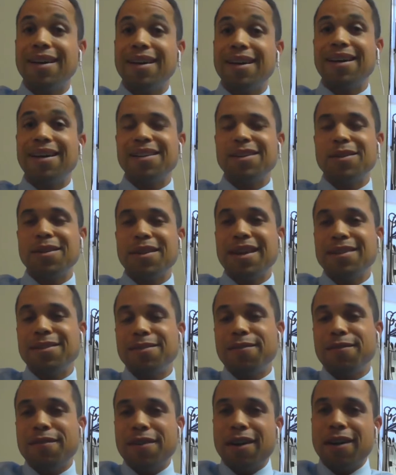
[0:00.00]
Ah,
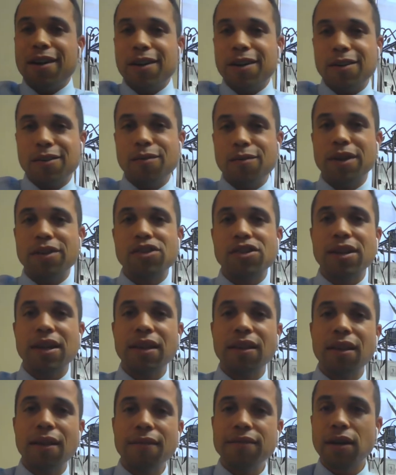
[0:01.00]
so that's a very good
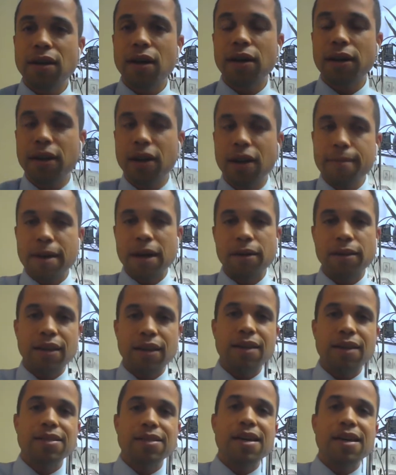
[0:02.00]
question. I love talking
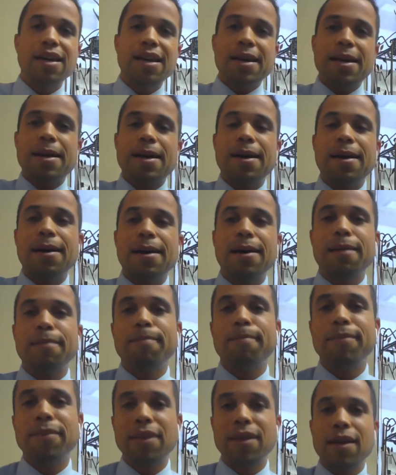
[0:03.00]
about this.
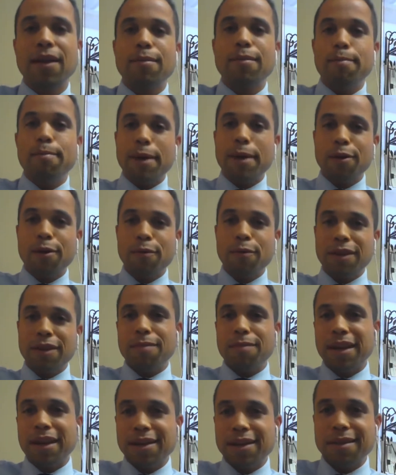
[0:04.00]
Um, and
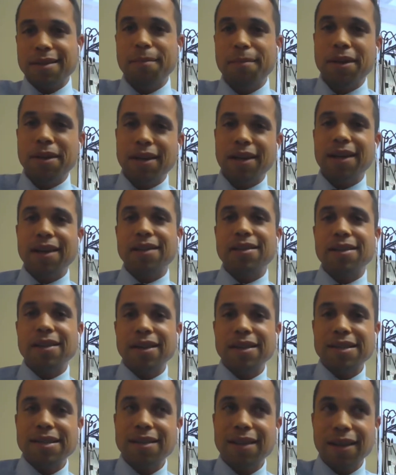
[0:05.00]
bear with me because I'm going to
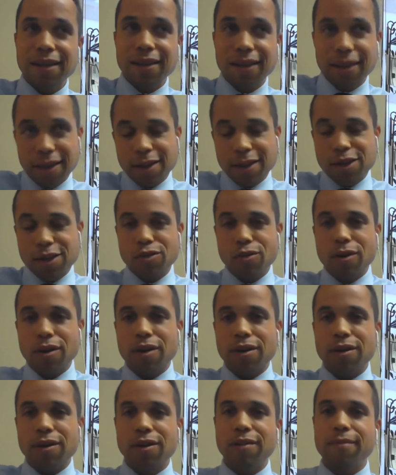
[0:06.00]
get slightly
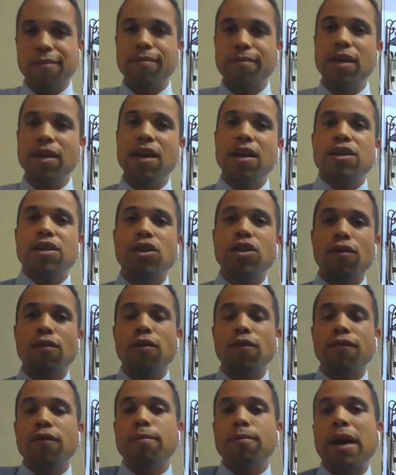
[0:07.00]
historical.
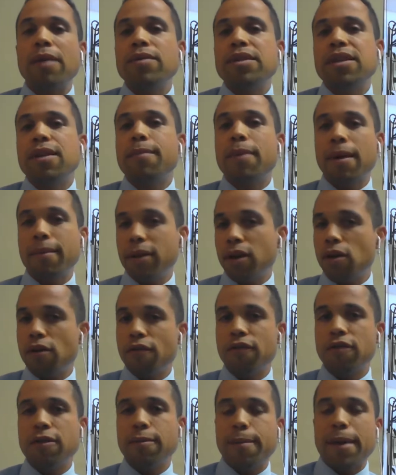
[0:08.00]
So I would say
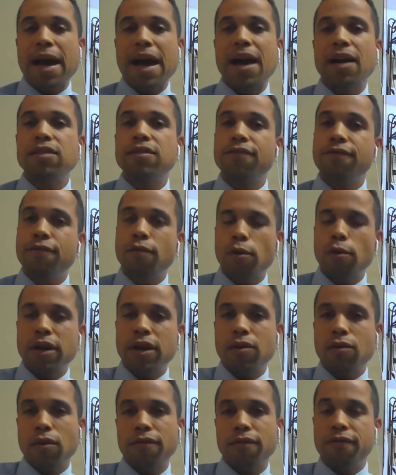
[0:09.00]
probably over the past
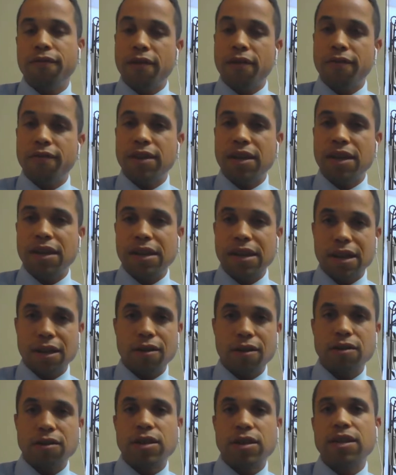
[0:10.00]
forty or fifty
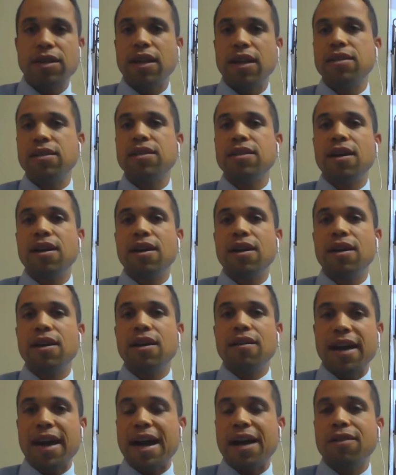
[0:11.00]
years since
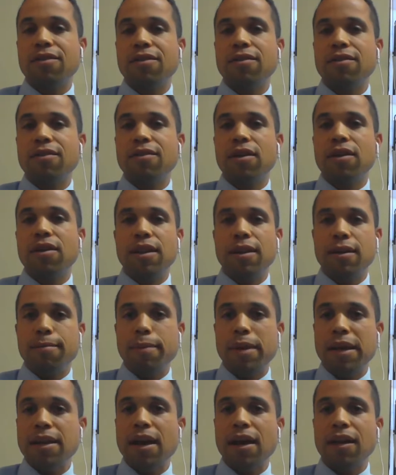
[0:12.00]
Viagra,
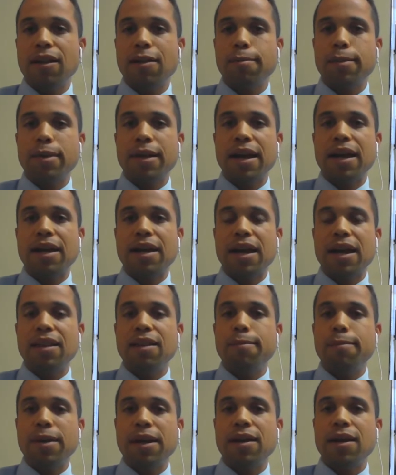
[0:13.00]
the penile
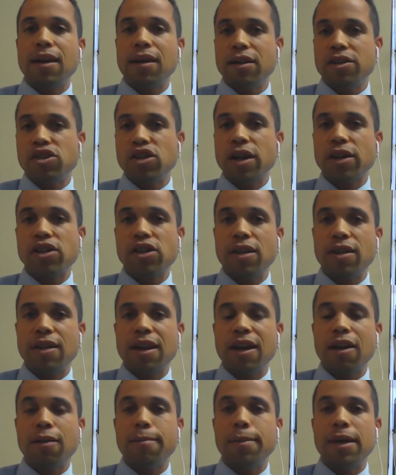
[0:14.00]
implant, and the penile
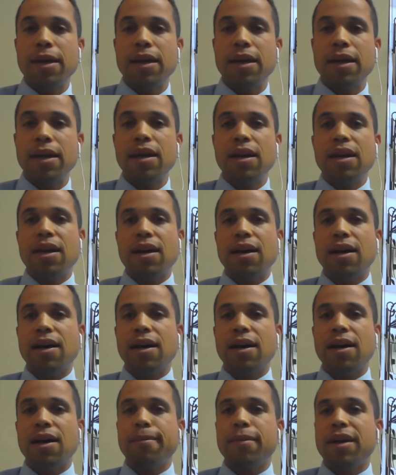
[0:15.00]
injection therapy
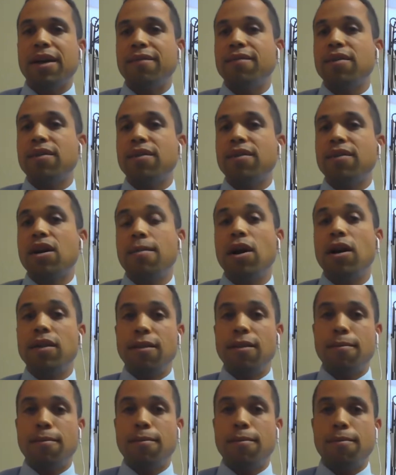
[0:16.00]
um, have
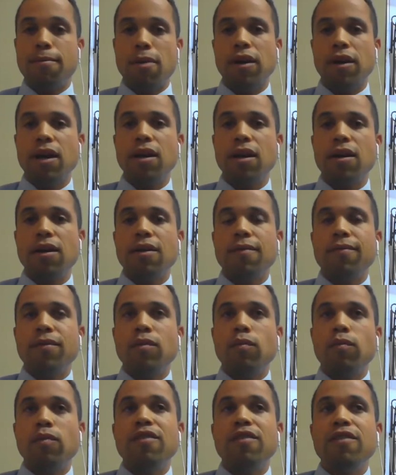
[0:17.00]
come on the market,
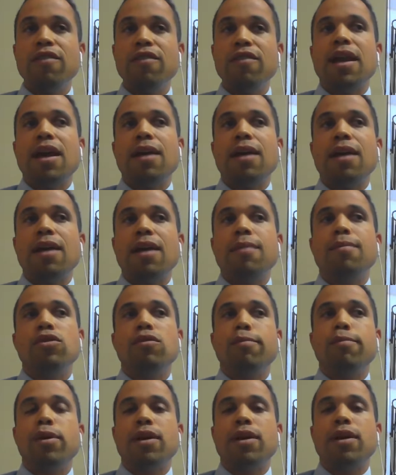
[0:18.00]
we have been
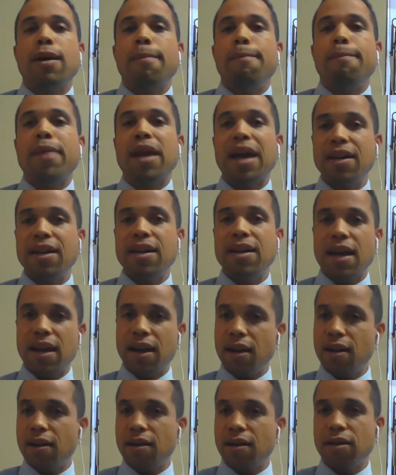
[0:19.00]
able to put a
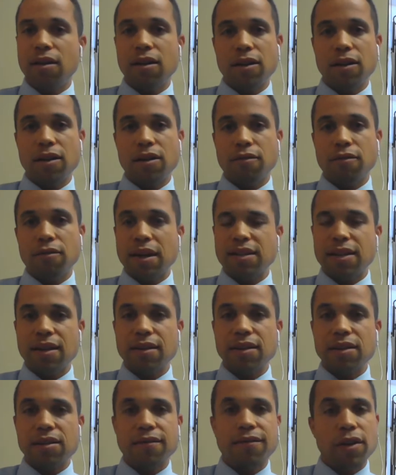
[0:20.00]
Band-Aid on
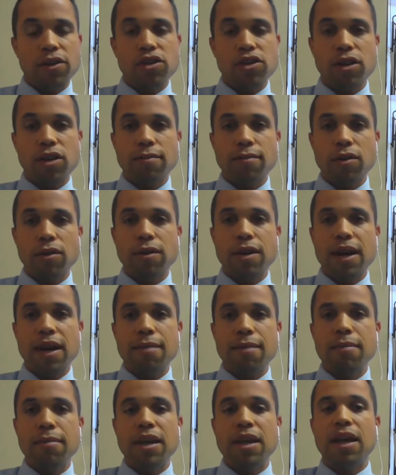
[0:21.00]
erectile dysfunction,
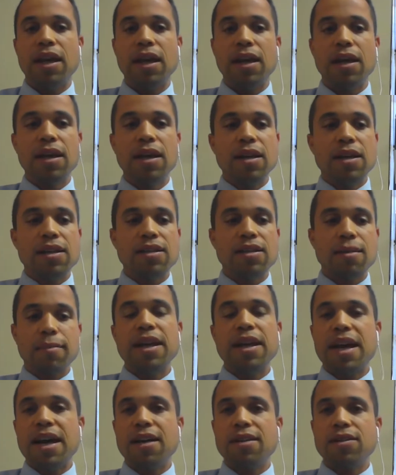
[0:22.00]
okay? Meaning
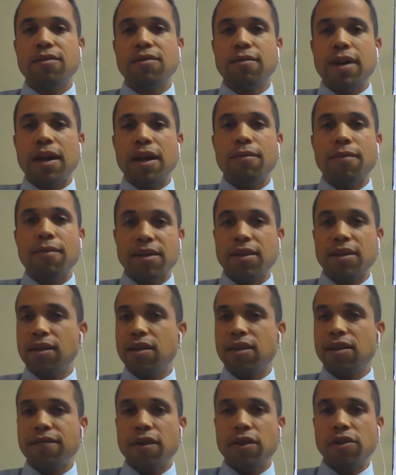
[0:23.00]
somebody has
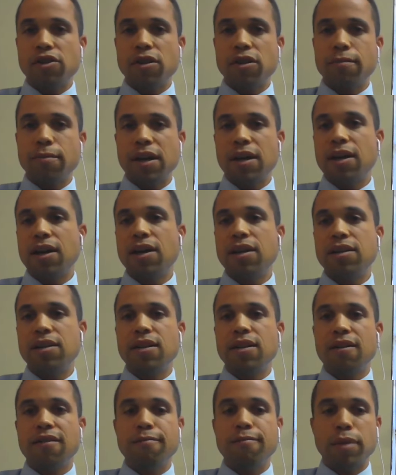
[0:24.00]
erectile dysfunction
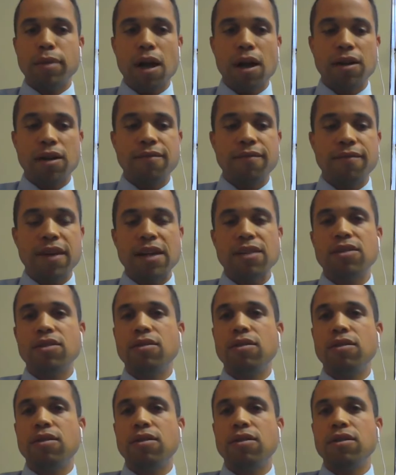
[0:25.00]
because of blocked
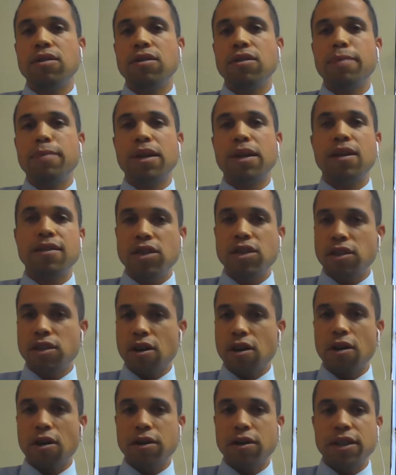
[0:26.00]
vessels, because
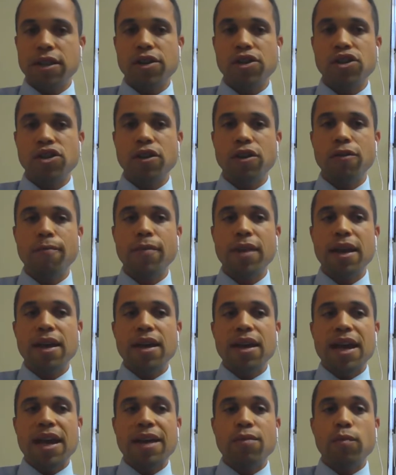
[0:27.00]
of scarred
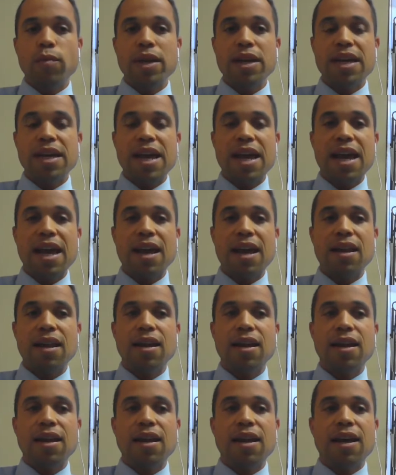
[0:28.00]
tissue, and we
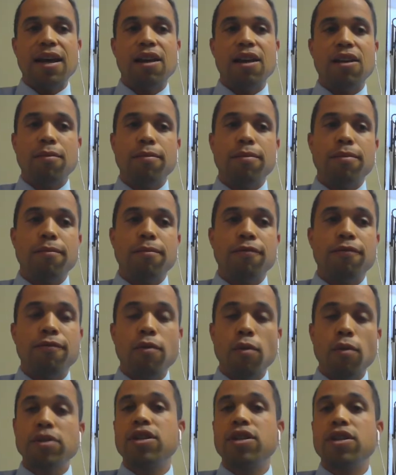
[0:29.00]
can help
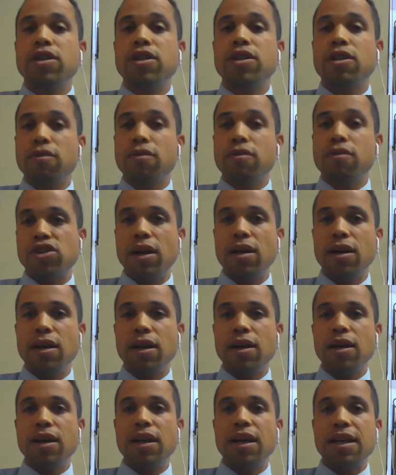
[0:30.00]
force an
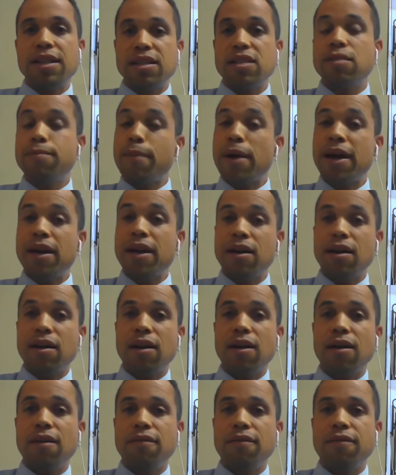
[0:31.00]
erection in
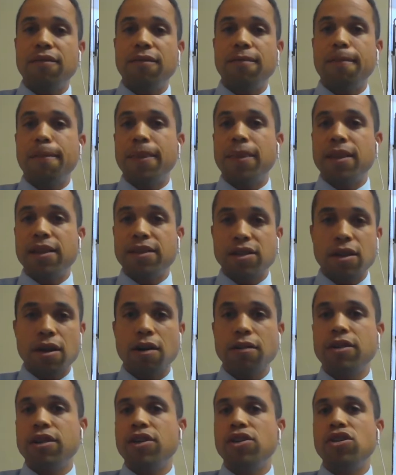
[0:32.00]
spite of
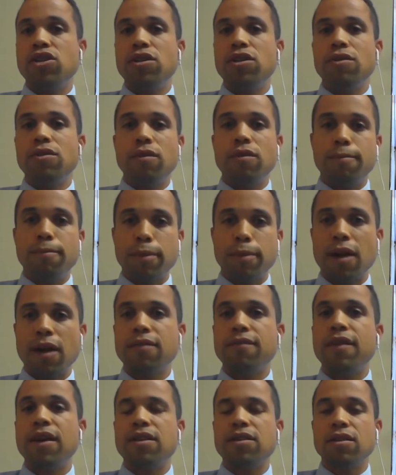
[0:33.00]
the scar tissue, the
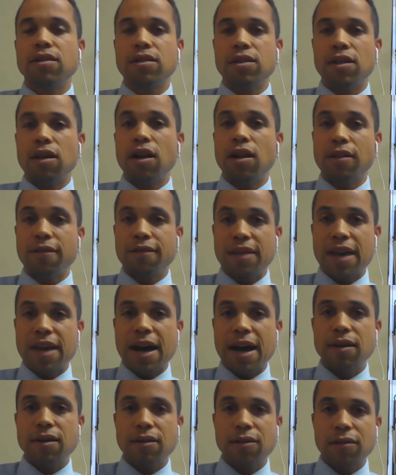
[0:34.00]
blocked vessels, and all
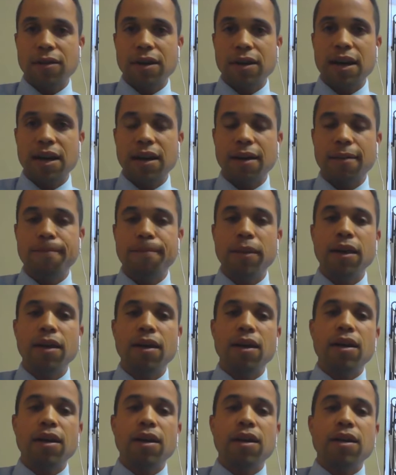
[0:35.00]
of that, okay?